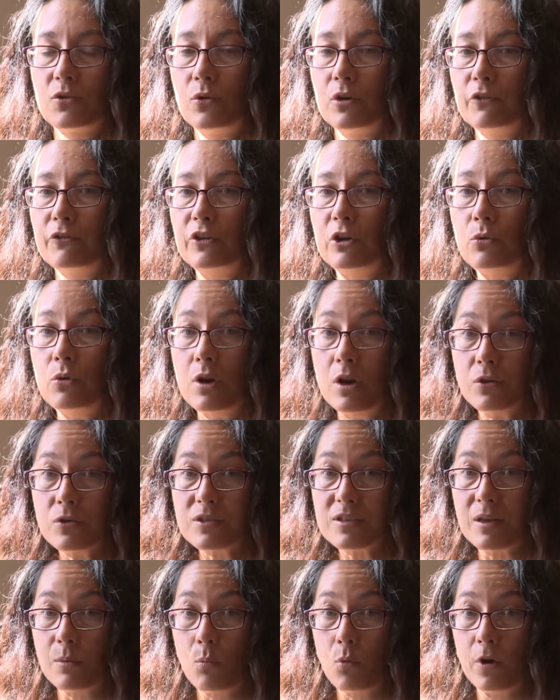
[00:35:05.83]
or if you know
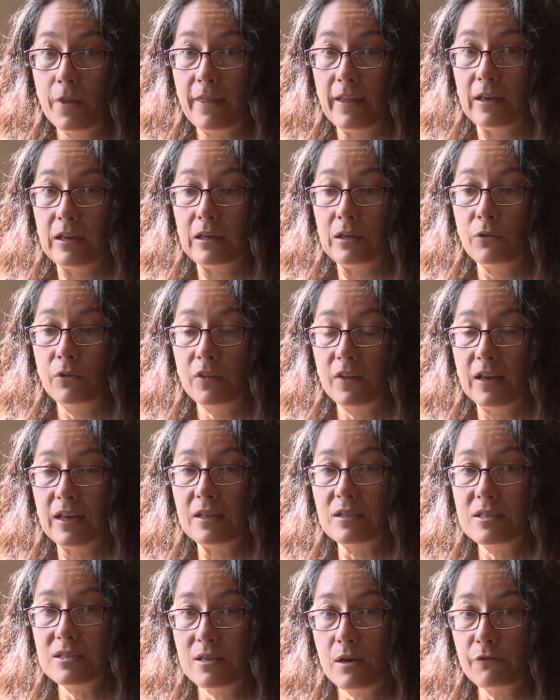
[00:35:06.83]
someone that you think
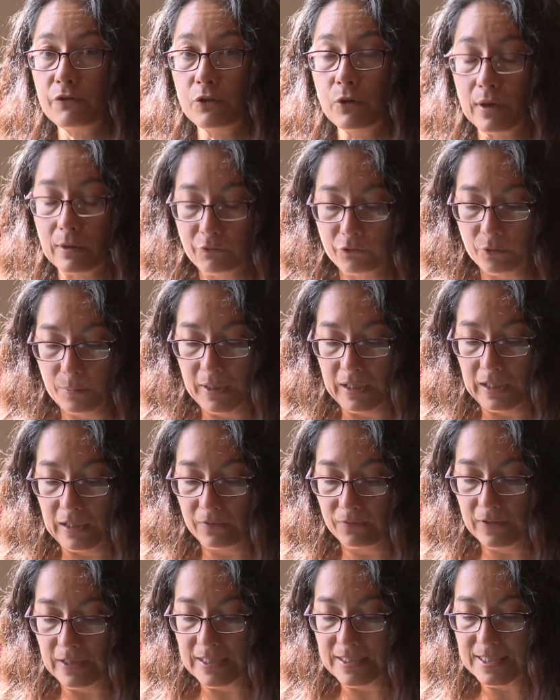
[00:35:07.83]
is suffering from any
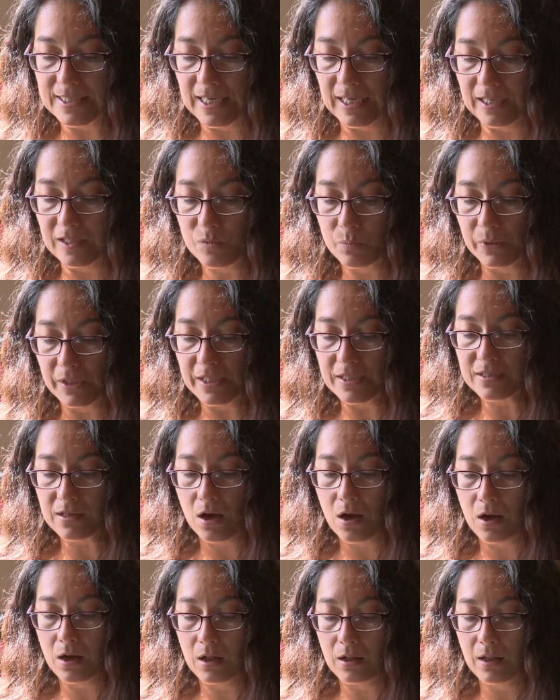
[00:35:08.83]
of these things, please
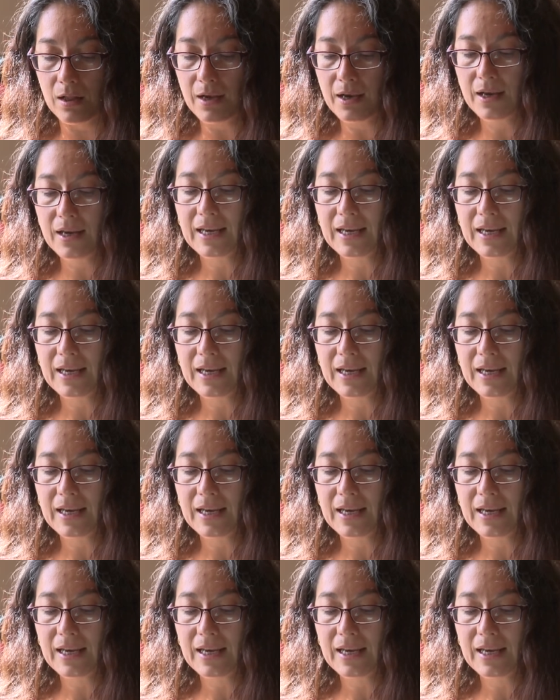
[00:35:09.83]
call